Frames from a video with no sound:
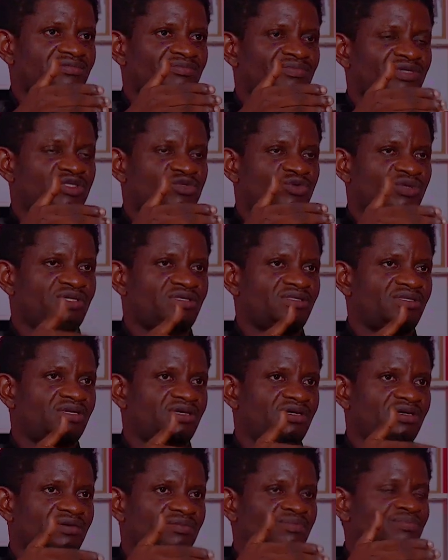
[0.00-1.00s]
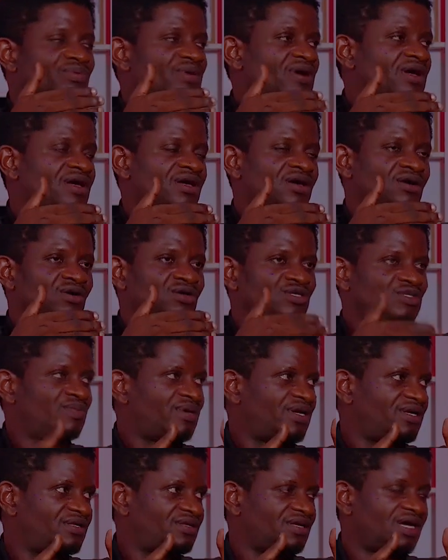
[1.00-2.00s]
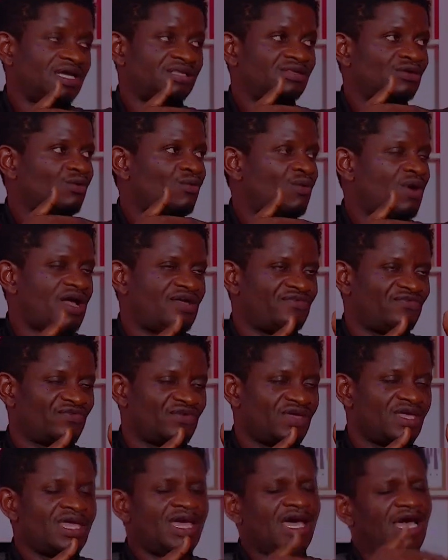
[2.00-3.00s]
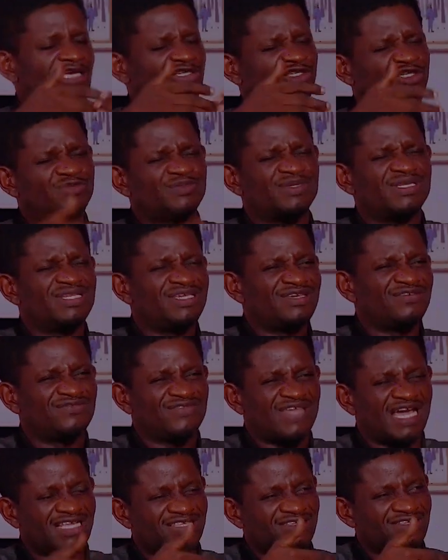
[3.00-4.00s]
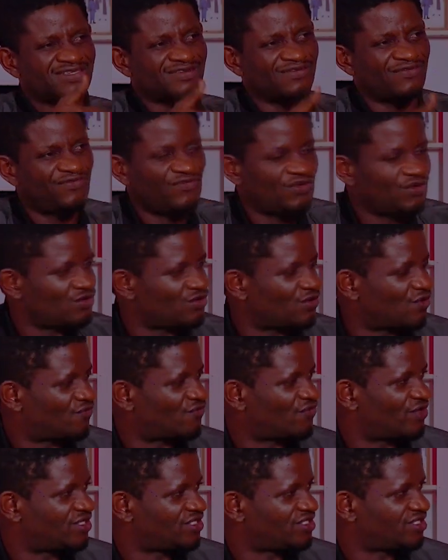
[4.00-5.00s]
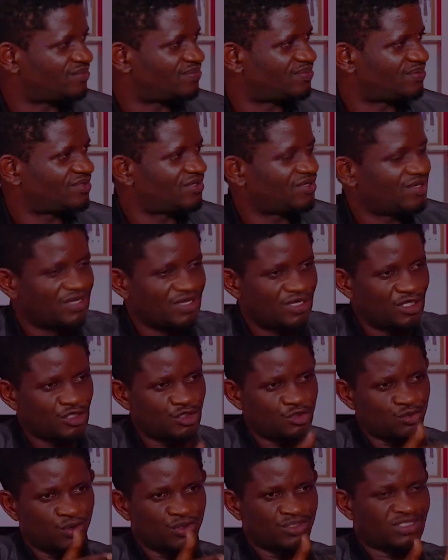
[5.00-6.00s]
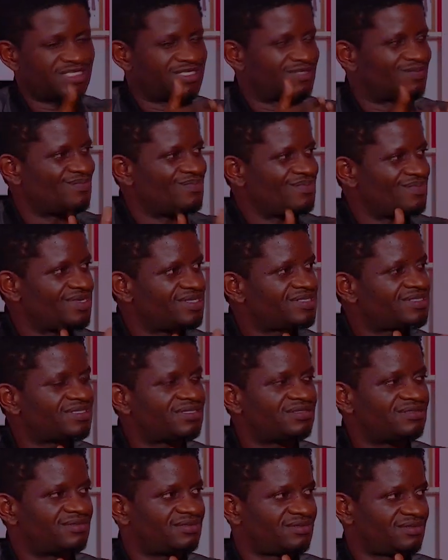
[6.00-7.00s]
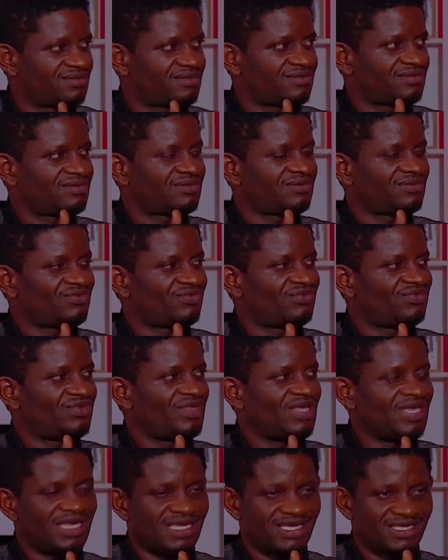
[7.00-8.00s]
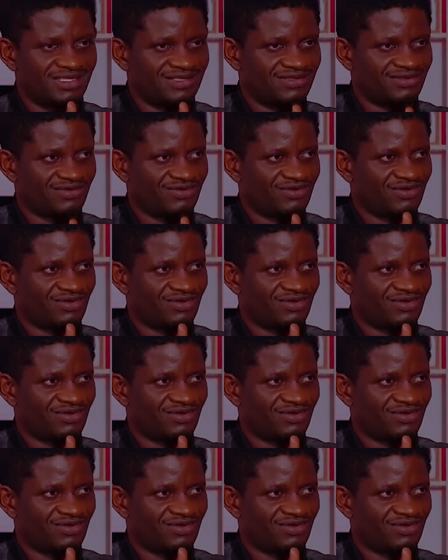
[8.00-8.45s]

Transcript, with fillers: between the a uh, husband and a wife. Mm. I just believe that feel of friendship is what is missing in